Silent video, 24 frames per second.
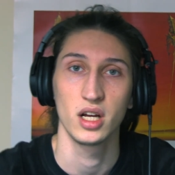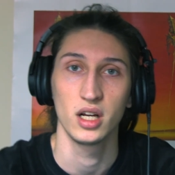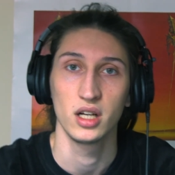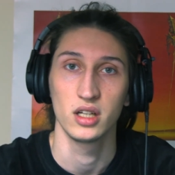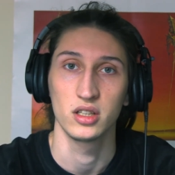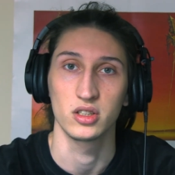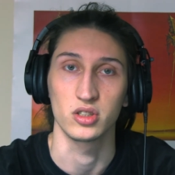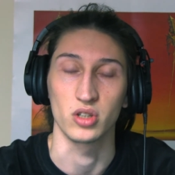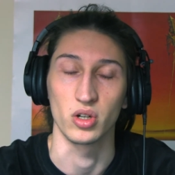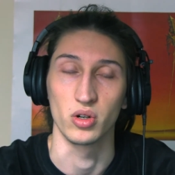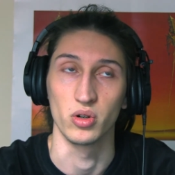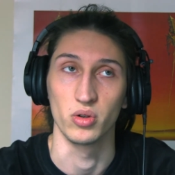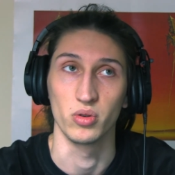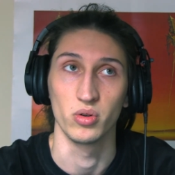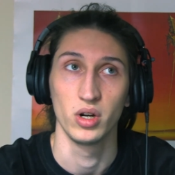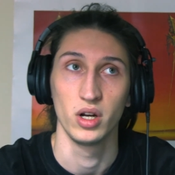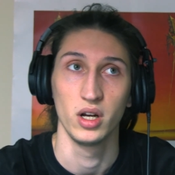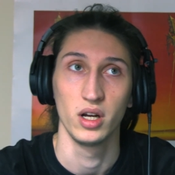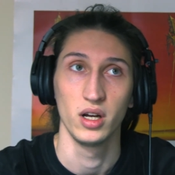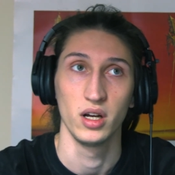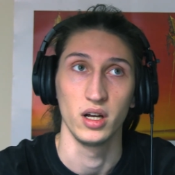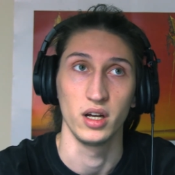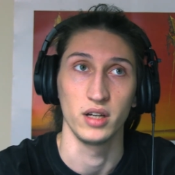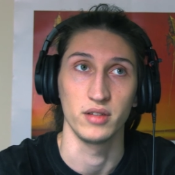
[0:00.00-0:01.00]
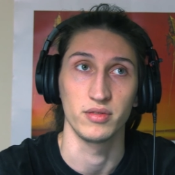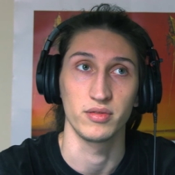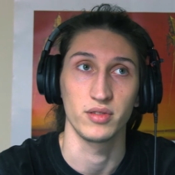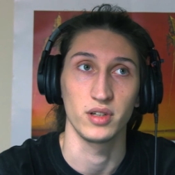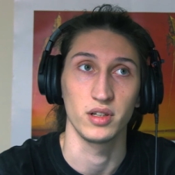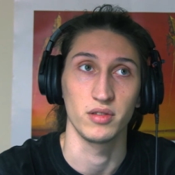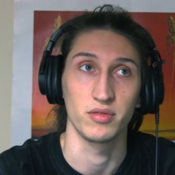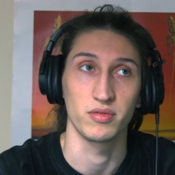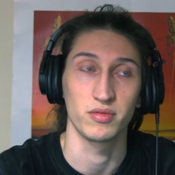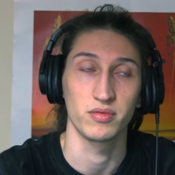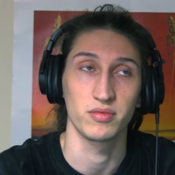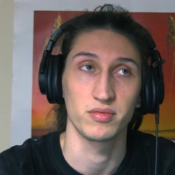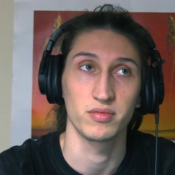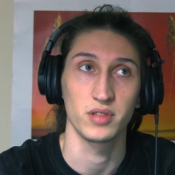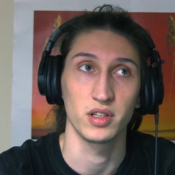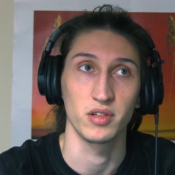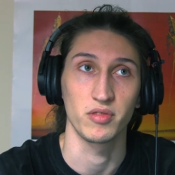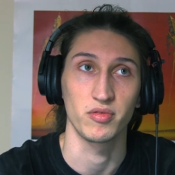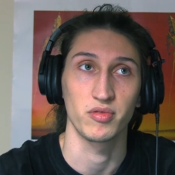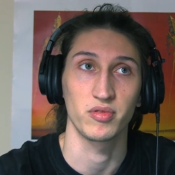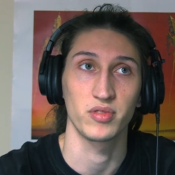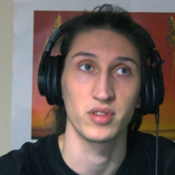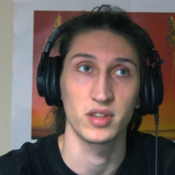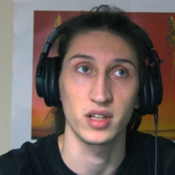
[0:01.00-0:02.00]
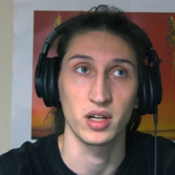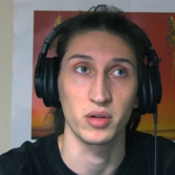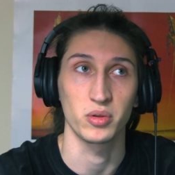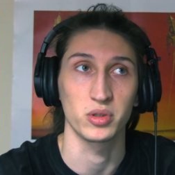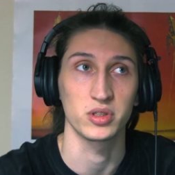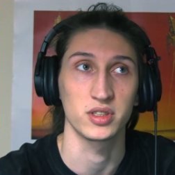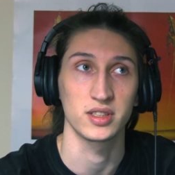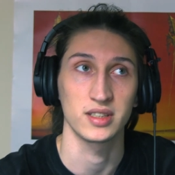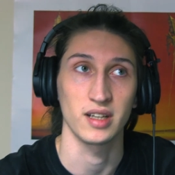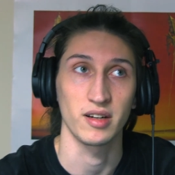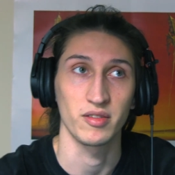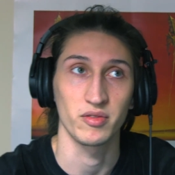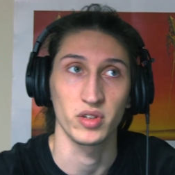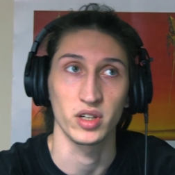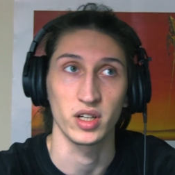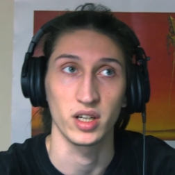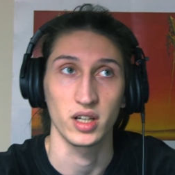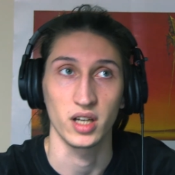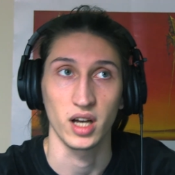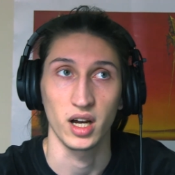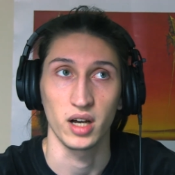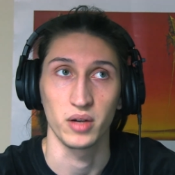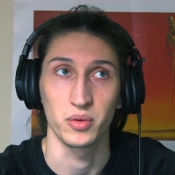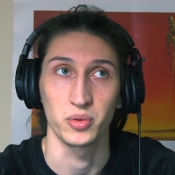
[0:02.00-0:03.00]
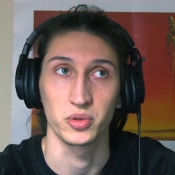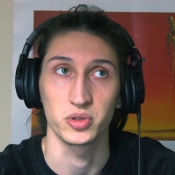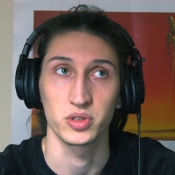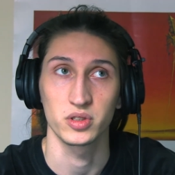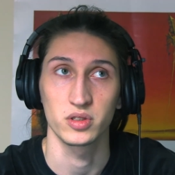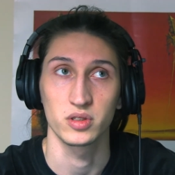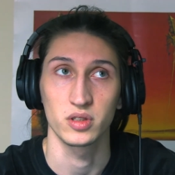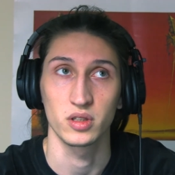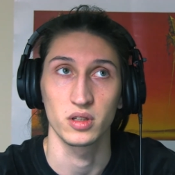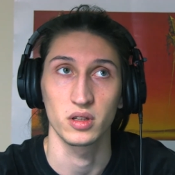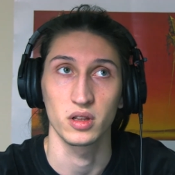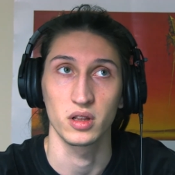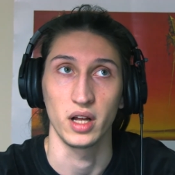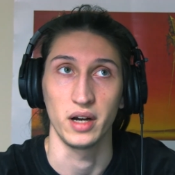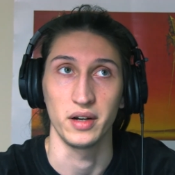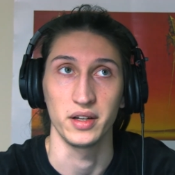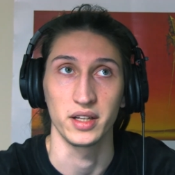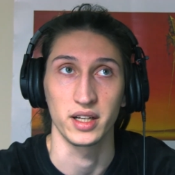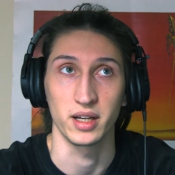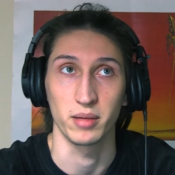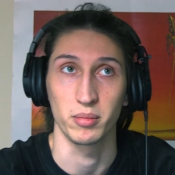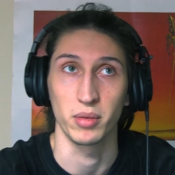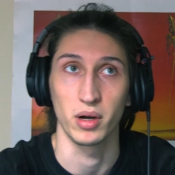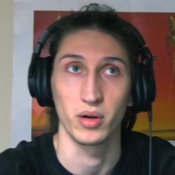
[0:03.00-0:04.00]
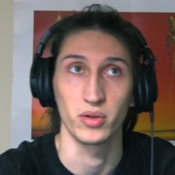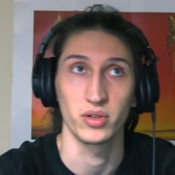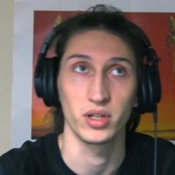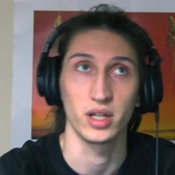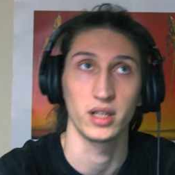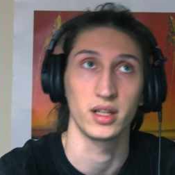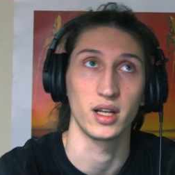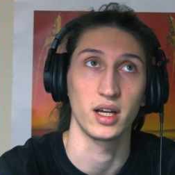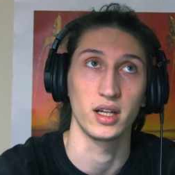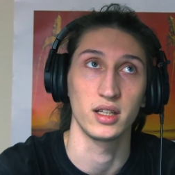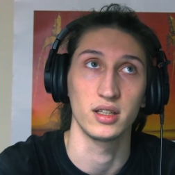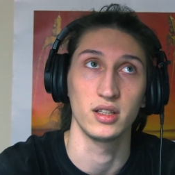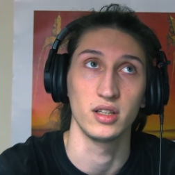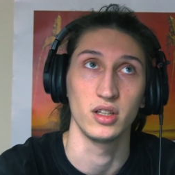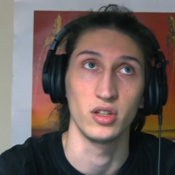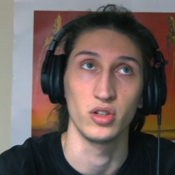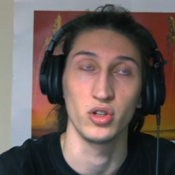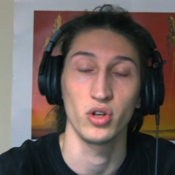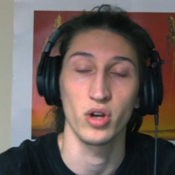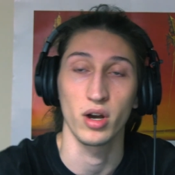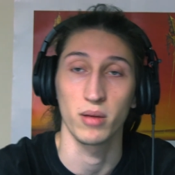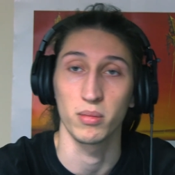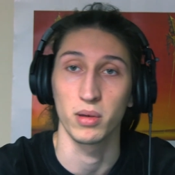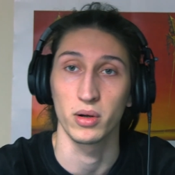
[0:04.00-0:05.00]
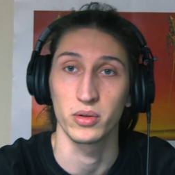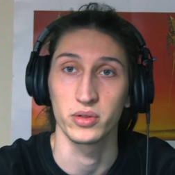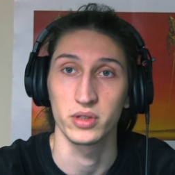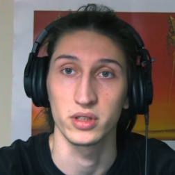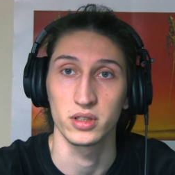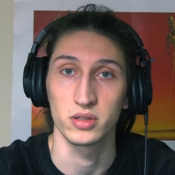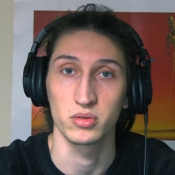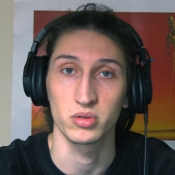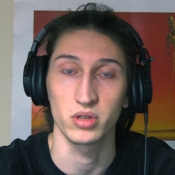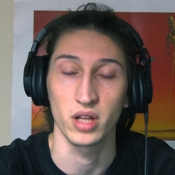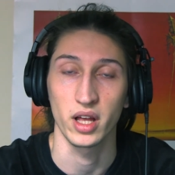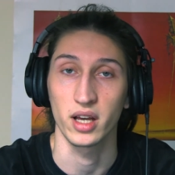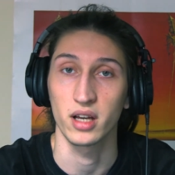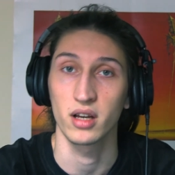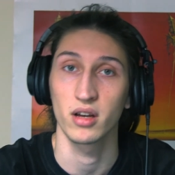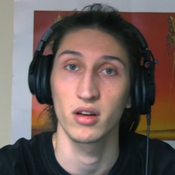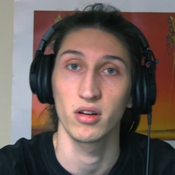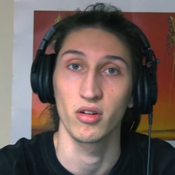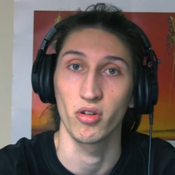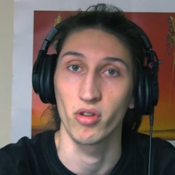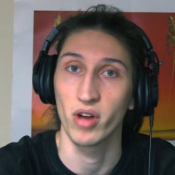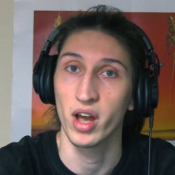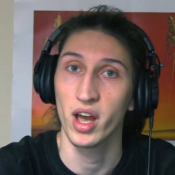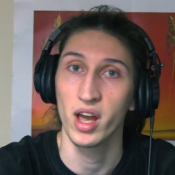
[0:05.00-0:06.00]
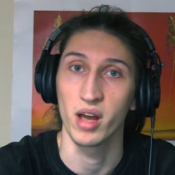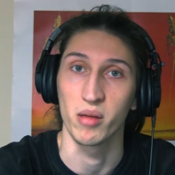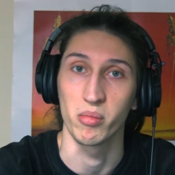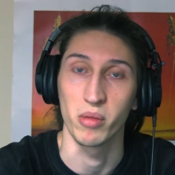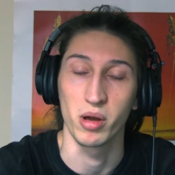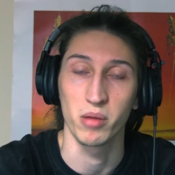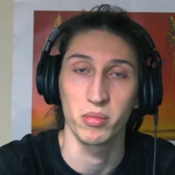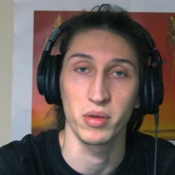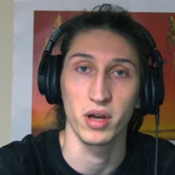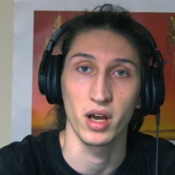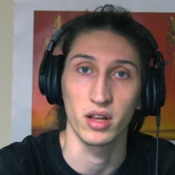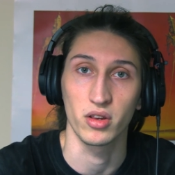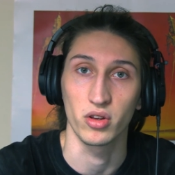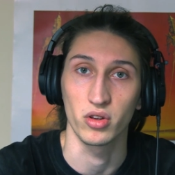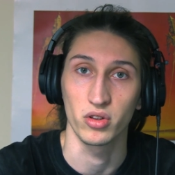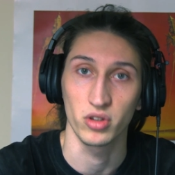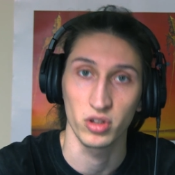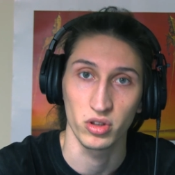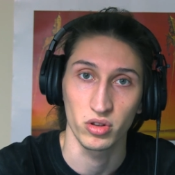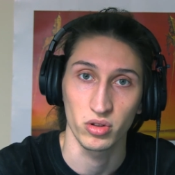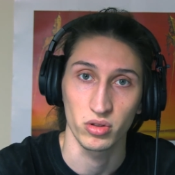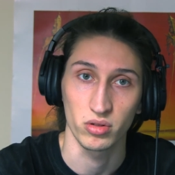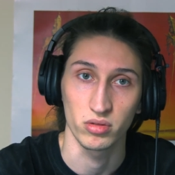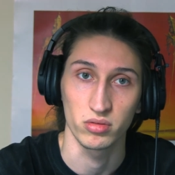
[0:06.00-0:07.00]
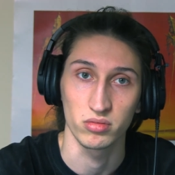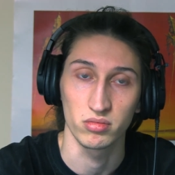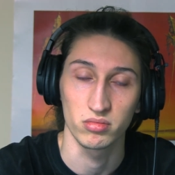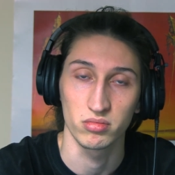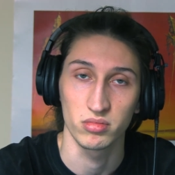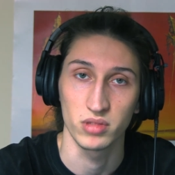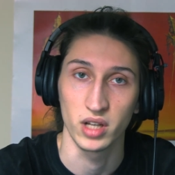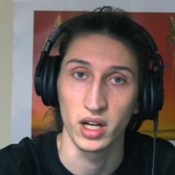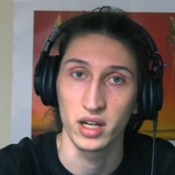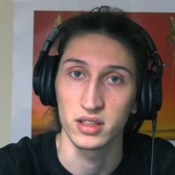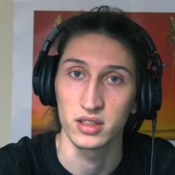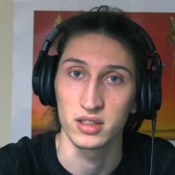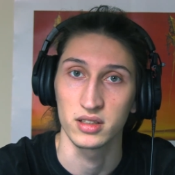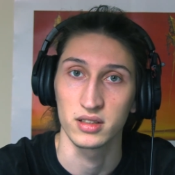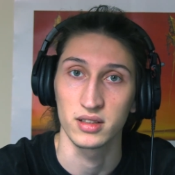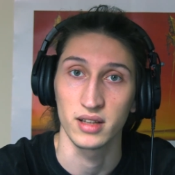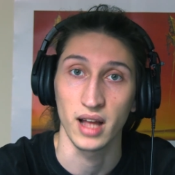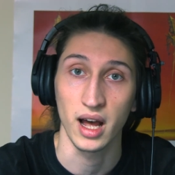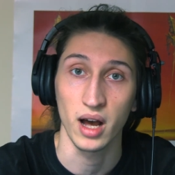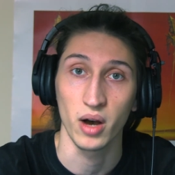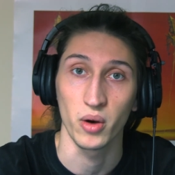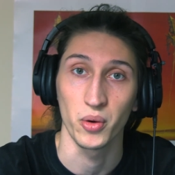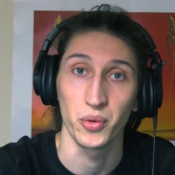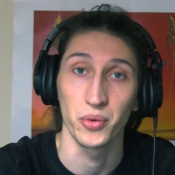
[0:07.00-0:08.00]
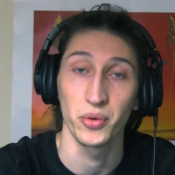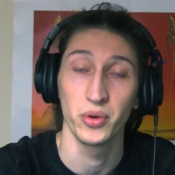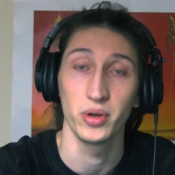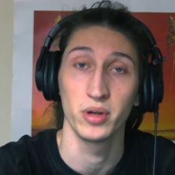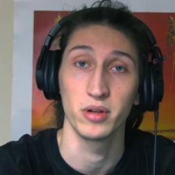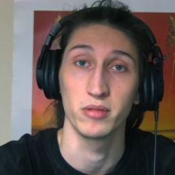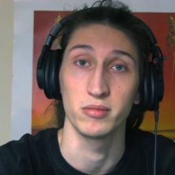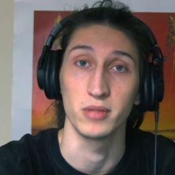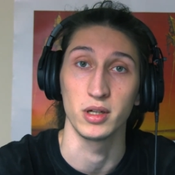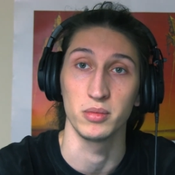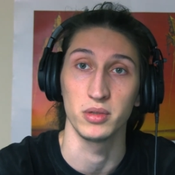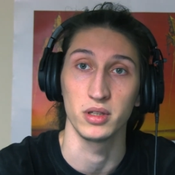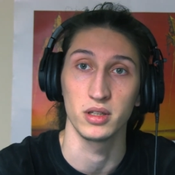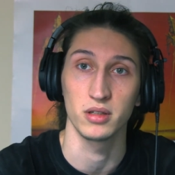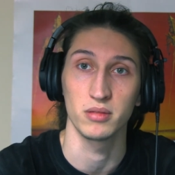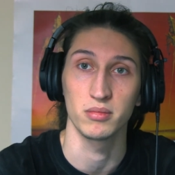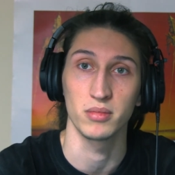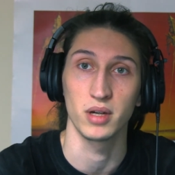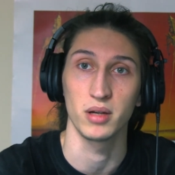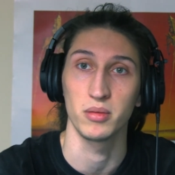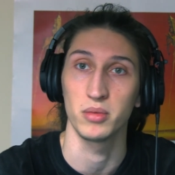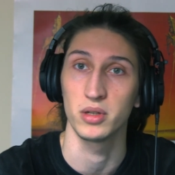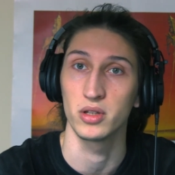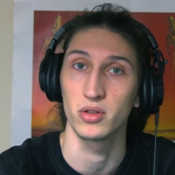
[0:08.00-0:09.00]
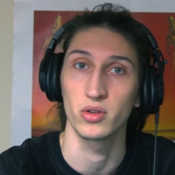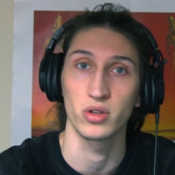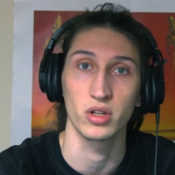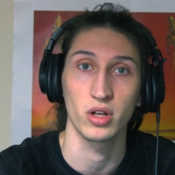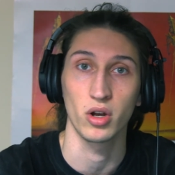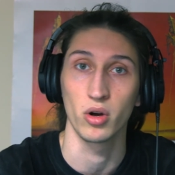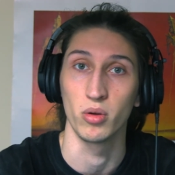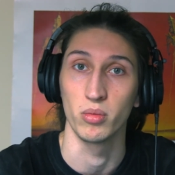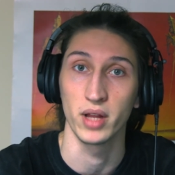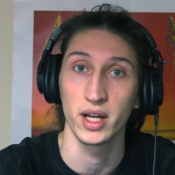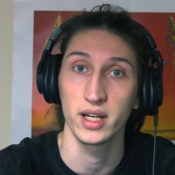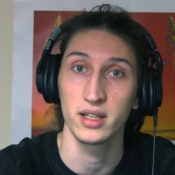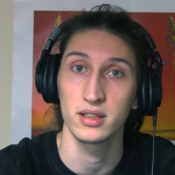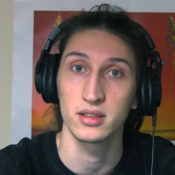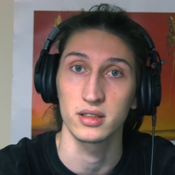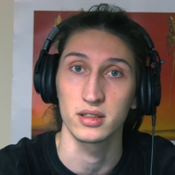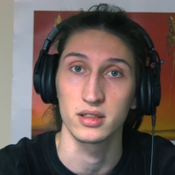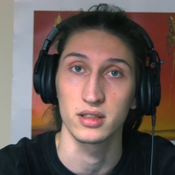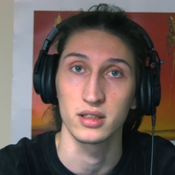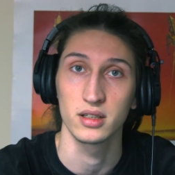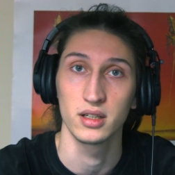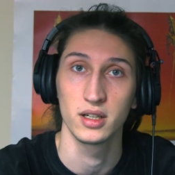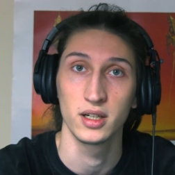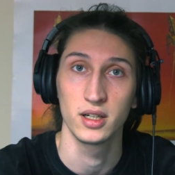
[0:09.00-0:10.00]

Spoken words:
So if there was something I was learning about and I didn't know about it, it's like, okay, maybe I don't need to learn it now. Maybe it'll come later.